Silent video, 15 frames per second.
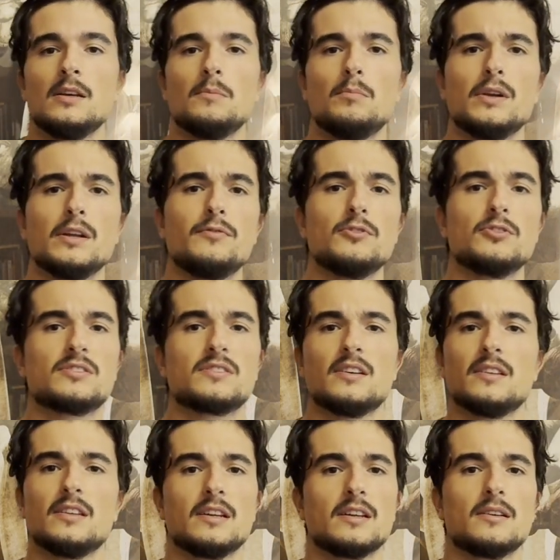But if you're
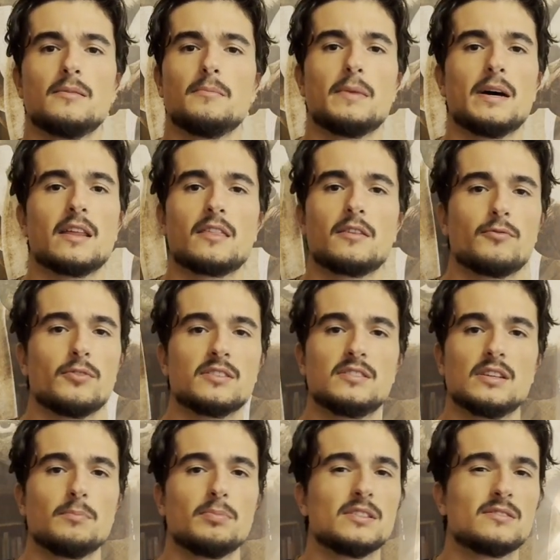studying math, for
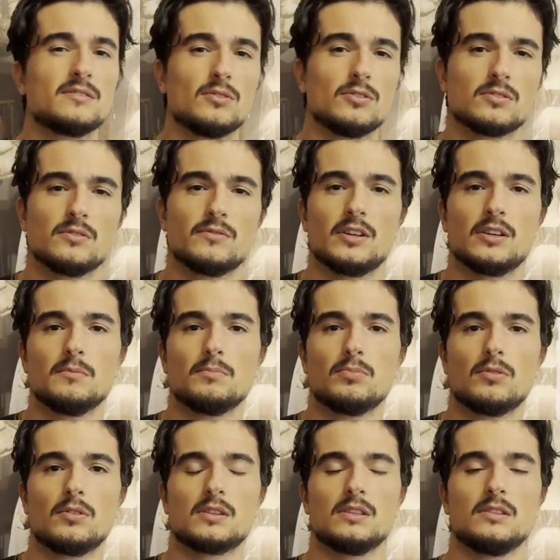example, it's also very
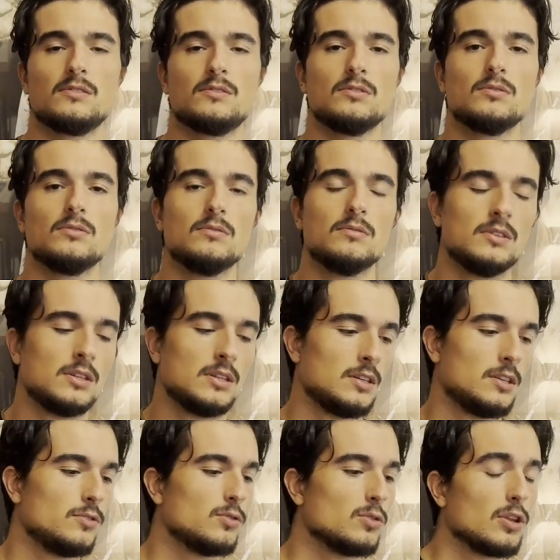important to
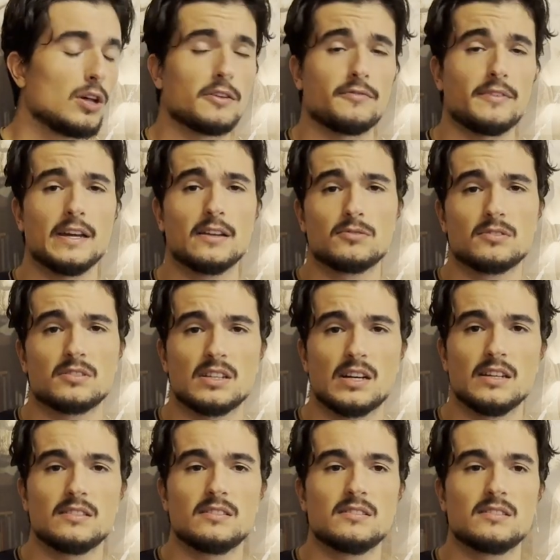do a lot of
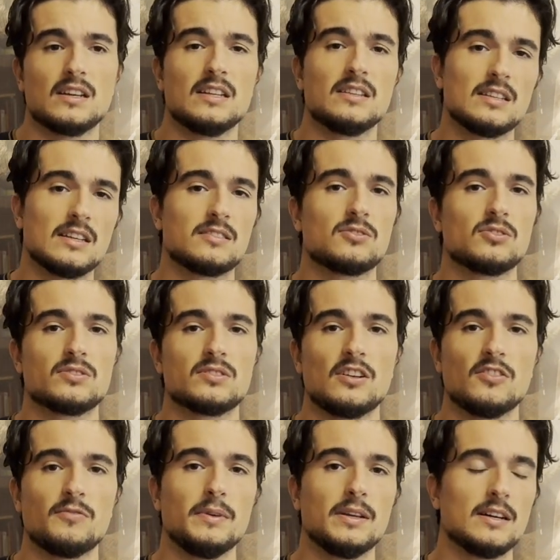exercises and test
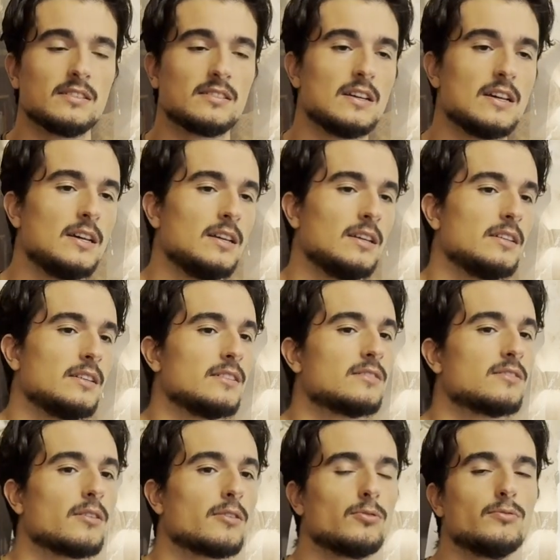yourself, because it
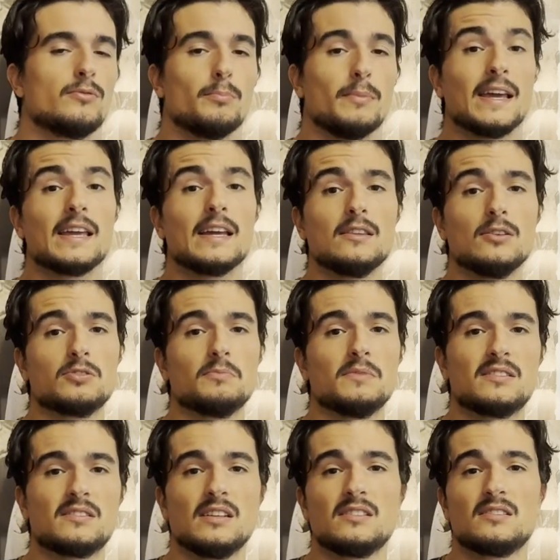is through making those
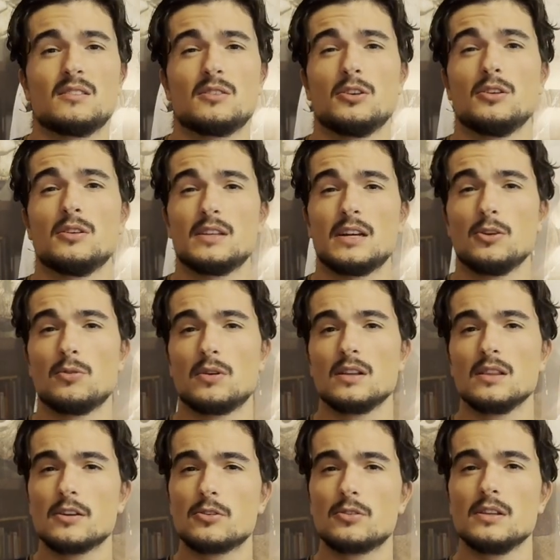mistakes that you are
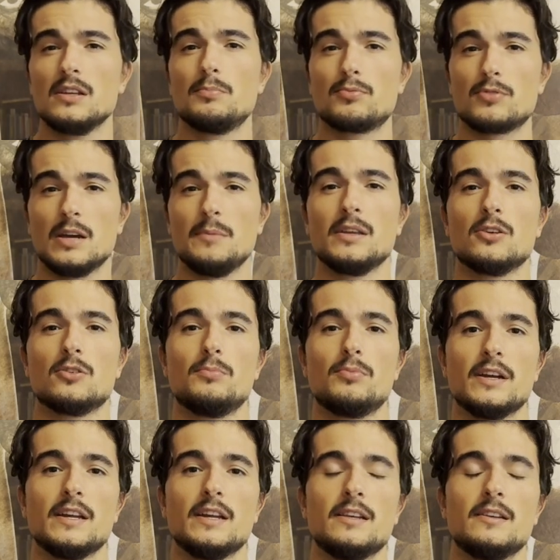literally priming your
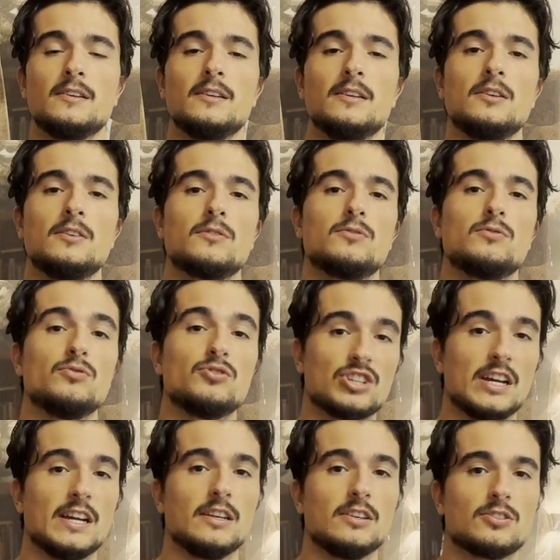brain to
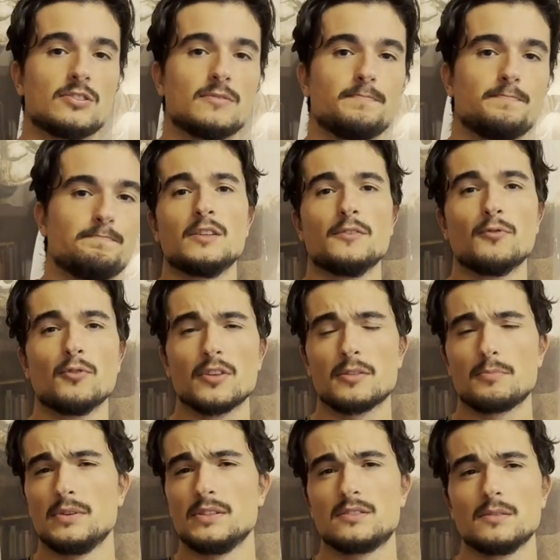change. The fourth
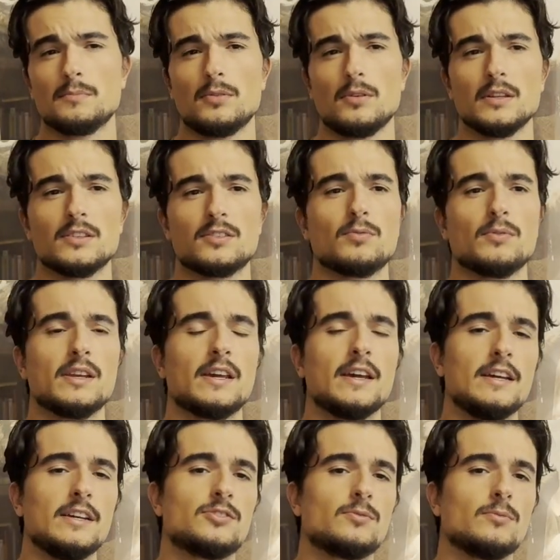principle is to
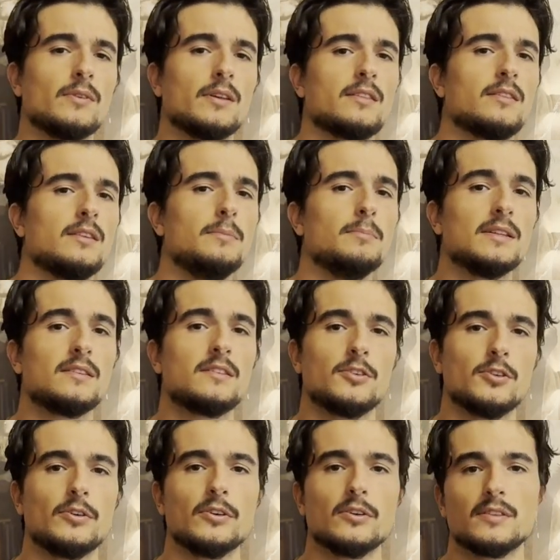engage with the
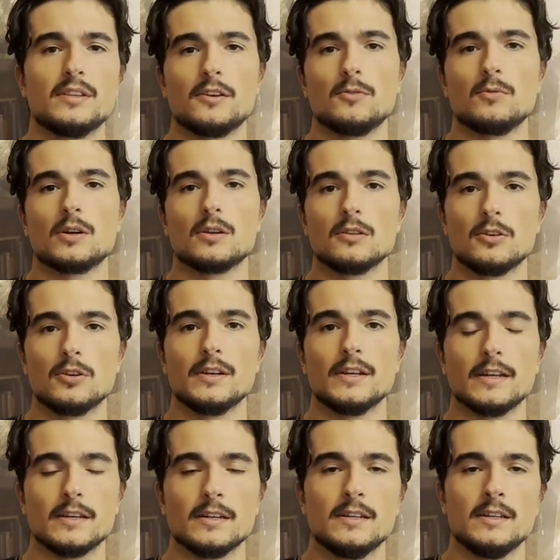material that you are
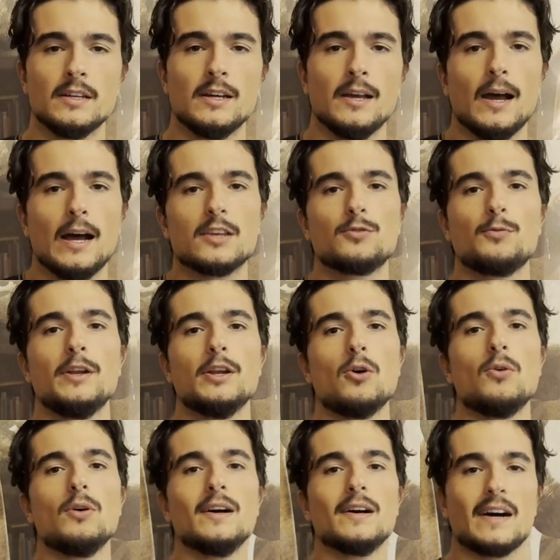learning. As we
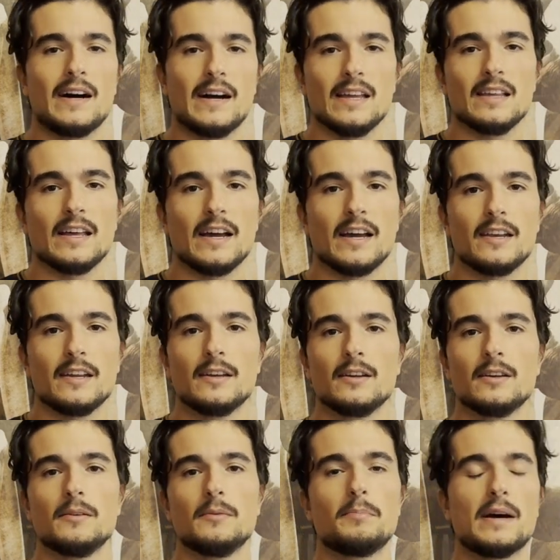know,
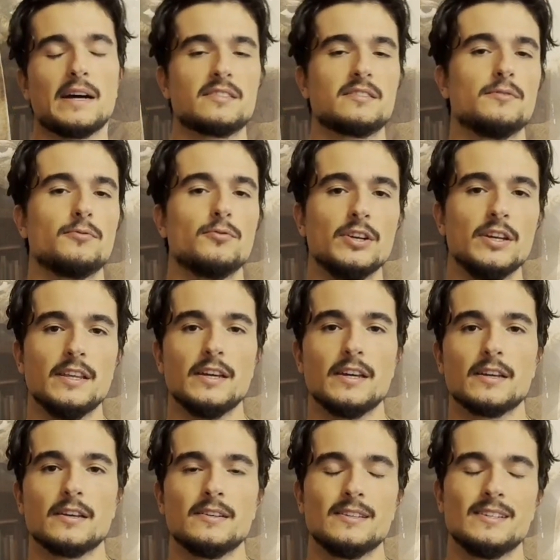highlighting, passive
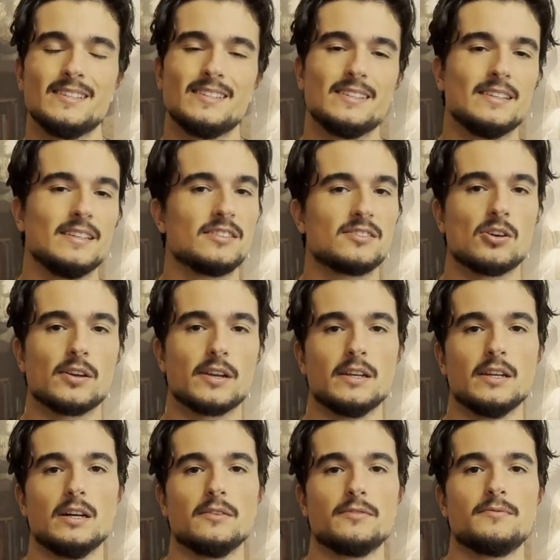reading is not
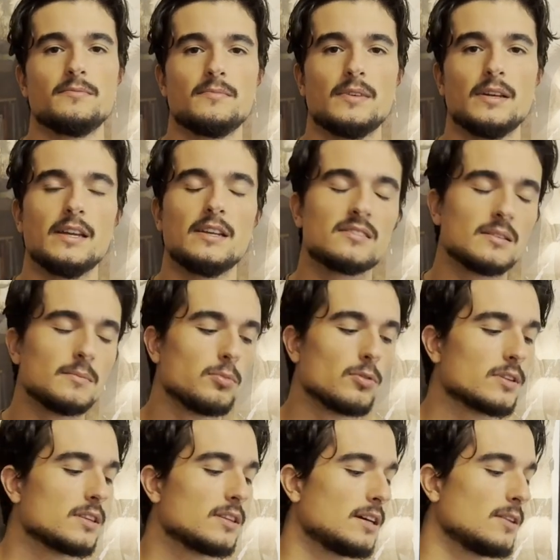enough. It is
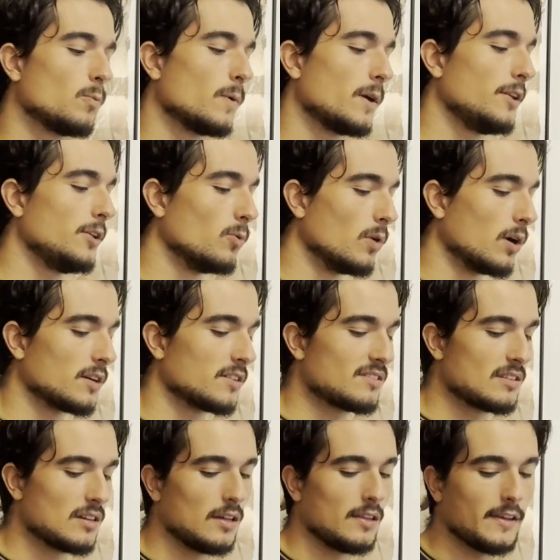important that when you are
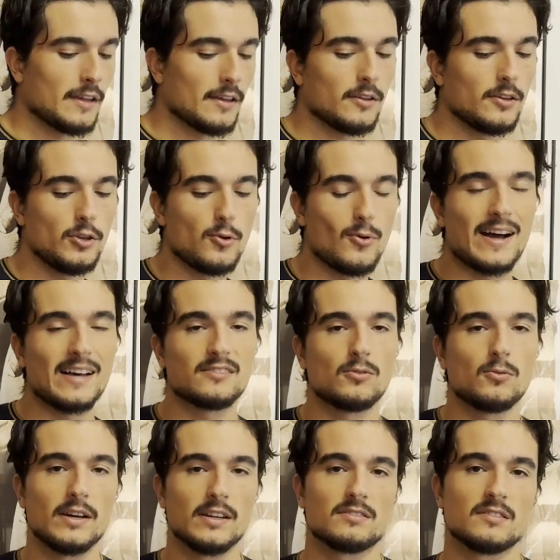studying, you ask
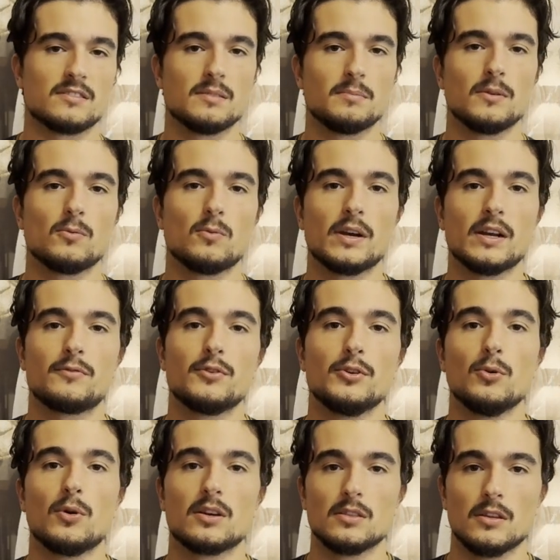questions about whatever
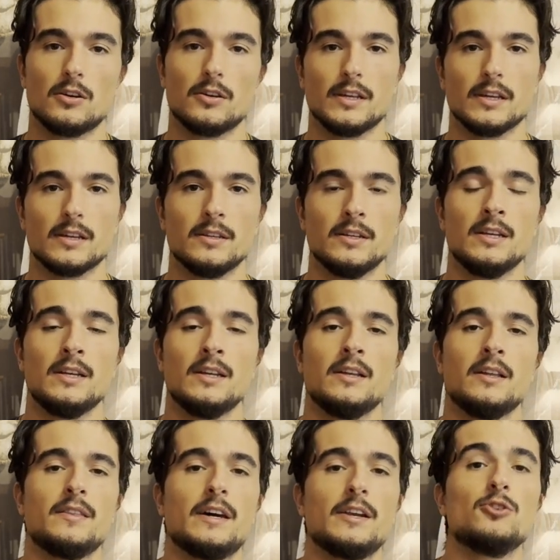you are learning,
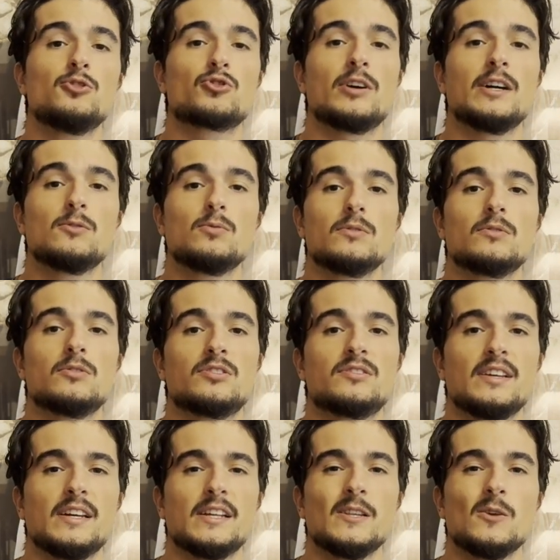that you try to
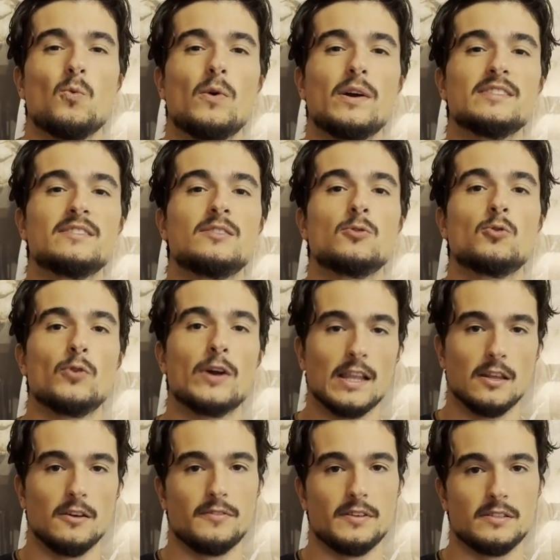understand what is the
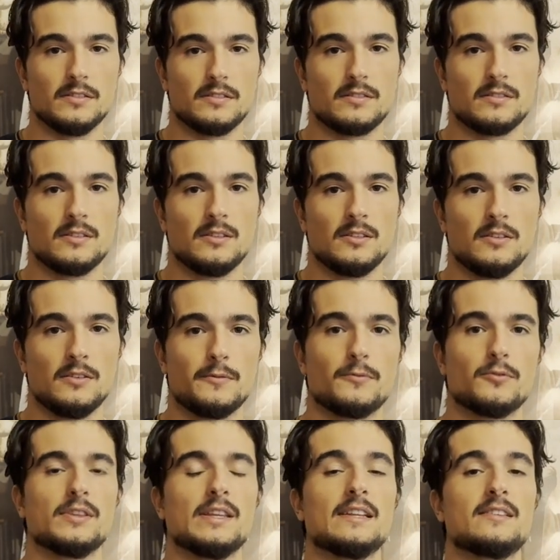relevance
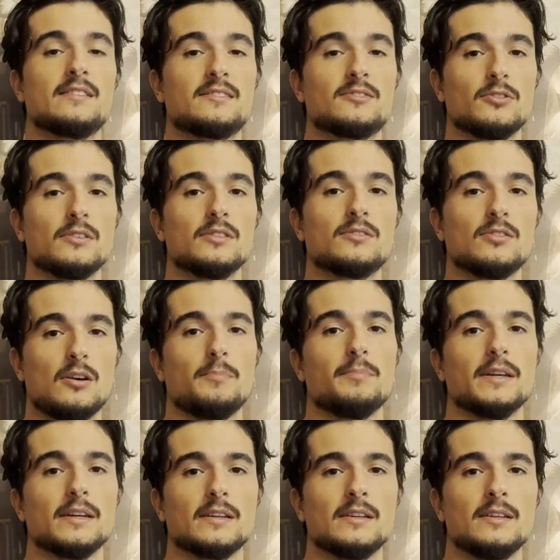for that certain
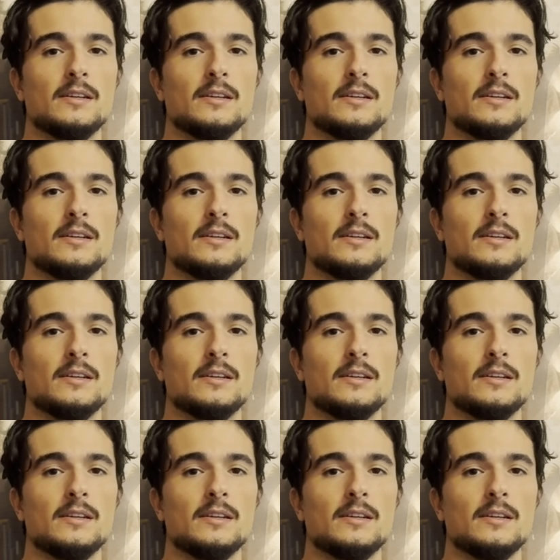topic.